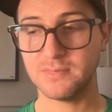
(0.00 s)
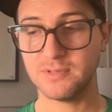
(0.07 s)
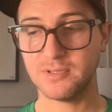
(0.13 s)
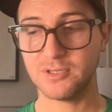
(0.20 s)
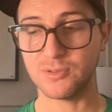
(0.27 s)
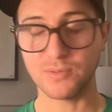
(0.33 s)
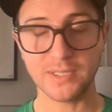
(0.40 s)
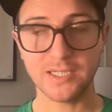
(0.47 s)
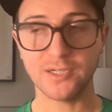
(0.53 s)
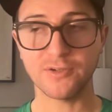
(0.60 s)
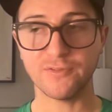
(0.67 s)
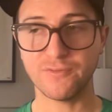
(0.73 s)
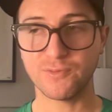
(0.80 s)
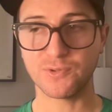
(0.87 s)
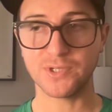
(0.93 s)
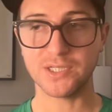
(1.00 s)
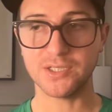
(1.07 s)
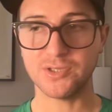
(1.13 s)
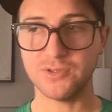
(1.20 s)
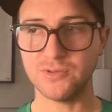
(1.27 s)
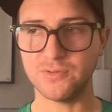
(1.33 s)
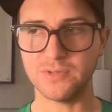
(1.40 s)
3-year,
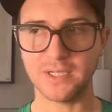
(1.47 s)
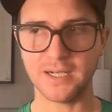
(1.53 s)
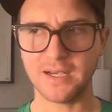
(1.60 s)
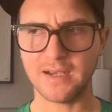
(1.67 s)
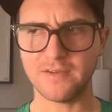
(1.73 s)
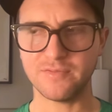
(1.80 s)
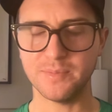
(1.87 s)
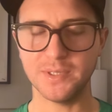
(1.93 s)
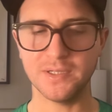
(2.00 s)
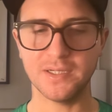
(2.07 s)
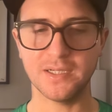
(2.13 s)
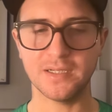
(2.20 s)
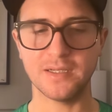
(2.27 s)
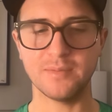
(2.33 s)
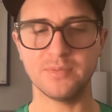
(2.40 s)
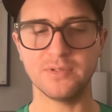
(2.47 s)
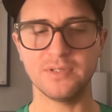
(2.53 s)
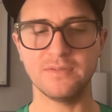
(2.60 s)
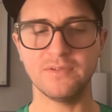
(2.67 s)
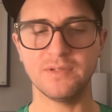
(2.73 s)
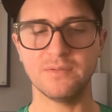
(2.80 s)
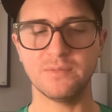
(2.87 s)
$42.5 million, I
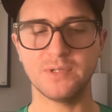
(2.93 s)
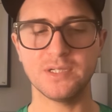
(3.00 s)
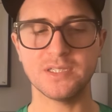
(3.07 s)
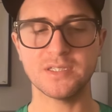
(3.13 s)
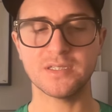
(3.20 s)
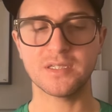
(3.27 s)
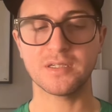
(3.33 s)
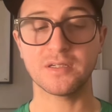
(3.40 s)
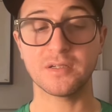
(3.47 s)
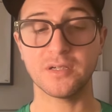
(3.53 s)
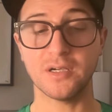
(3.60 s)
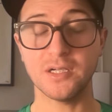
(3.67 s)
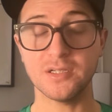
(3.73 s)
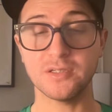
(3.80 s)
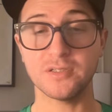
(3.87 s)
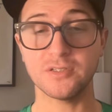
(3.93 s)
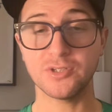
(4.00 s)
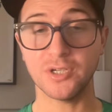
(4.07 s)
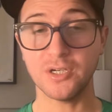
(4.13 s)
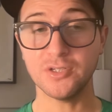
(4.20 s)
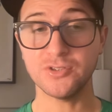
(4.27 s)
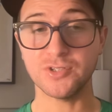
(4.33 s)
believe it was,
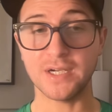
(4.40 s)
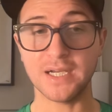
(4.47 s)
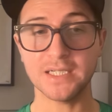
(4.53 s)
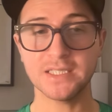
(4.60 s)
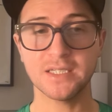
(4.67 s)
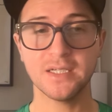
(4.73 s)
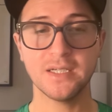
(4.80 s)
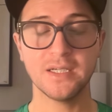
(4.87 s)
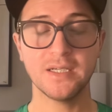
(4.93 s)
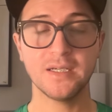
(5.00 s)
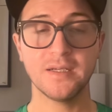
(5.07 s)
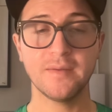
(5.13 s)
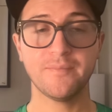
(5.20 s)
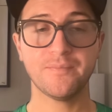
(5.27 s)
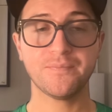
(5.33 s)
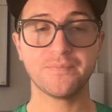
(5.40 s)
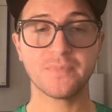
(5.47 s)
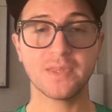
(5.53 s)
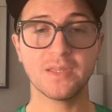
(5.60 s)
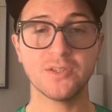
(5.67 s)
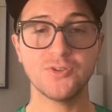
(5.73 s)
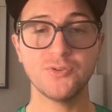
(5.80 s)
contract
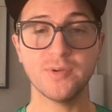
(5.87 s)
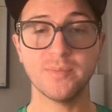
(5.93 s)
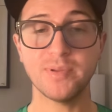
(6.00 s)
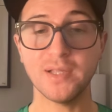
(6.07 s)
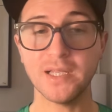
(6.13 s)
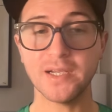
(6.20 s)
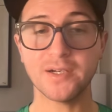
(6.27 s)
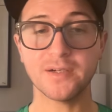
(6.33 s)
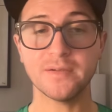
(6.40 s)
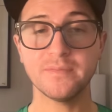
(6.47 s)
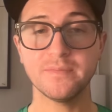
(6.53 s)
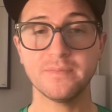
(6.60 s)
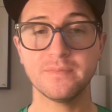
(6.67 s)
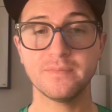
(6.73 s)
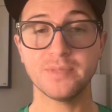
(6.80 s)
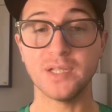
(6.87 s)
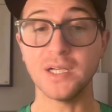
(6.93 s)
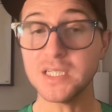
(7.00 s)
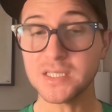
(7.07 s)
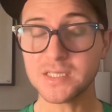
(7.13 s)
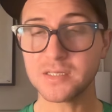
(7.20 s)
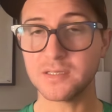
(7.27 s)
to a player
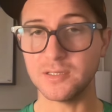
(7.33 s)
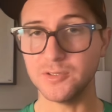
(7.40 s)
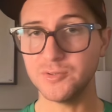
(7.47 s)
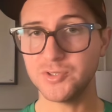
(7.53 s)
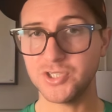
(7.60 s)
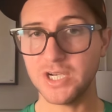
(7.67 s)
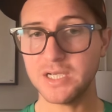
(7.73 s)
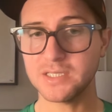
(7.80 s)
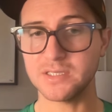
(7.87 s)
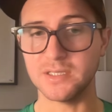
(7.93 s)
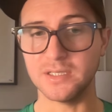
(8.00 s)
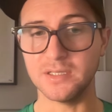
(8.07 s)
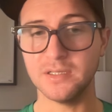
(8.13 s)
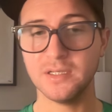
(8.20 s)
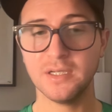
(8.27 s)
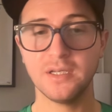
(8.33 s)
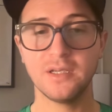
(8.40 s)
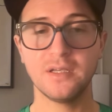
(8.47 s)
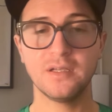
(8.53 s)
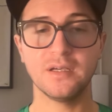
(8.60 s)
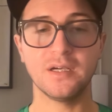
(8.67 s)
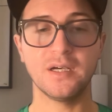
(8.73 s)
plus Luke Jackson
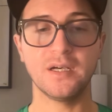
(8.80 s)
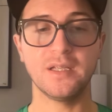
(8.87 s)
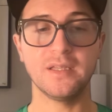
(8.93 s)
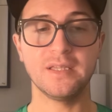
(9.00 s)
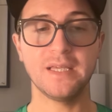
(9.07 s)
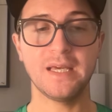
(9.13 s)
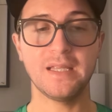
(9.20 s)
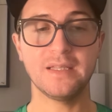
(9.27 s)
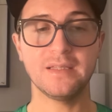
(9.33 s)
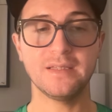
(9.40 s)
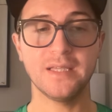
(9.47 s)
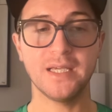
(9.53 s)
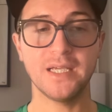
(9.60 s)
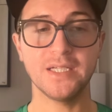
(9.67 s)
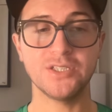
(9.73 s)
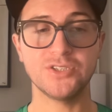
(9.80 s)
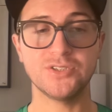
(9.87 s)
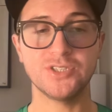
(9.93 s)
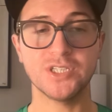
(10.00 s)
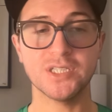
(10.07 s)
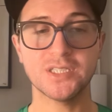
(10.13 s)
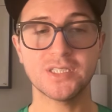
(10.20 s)
that they
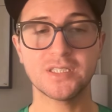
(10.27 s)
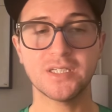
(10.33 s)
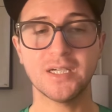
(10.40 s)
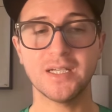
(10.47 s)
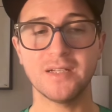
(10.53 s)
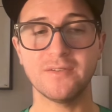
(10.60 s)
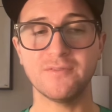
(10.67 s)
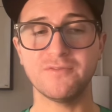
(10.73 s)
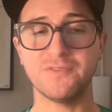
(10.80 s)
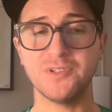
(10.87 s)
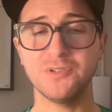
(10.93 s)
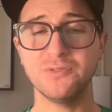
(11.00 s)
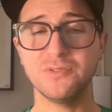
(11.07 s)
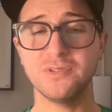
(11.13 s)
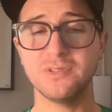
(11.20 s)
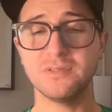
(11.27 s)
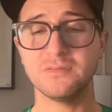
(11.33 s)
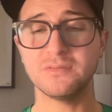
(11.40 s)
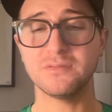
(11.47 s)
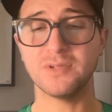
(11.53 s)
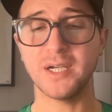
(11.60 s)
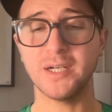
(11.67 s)
just kind of viewed
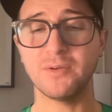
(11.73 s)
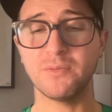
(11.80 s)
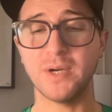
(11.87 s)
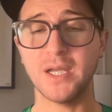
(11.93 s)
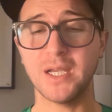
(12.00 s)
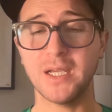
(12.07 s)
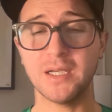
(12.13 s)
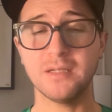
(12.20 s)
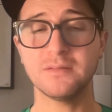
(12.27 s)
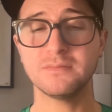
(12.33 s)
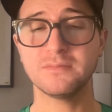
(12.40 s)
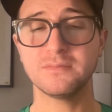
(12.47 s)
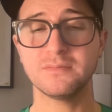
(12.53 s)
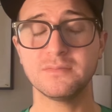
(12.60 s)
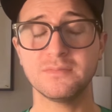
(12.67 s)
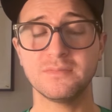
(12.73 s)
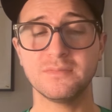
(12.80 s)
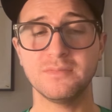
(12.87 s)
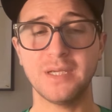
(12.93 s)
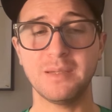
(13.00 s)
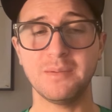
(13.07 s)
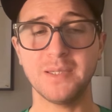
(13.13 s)
right away
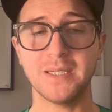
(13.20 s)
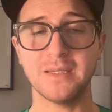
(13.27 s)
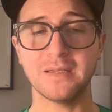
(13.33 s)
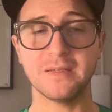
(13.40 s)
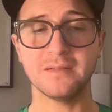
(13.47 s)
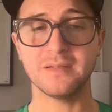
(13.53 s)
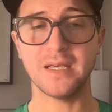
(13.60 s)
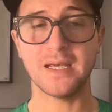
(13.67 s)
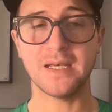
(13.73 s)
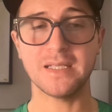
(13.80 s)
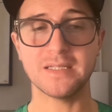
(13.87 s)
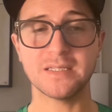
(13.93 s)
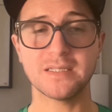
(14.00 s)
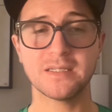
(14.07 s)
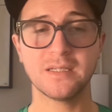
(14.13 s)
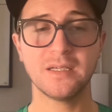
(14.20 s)
maybe as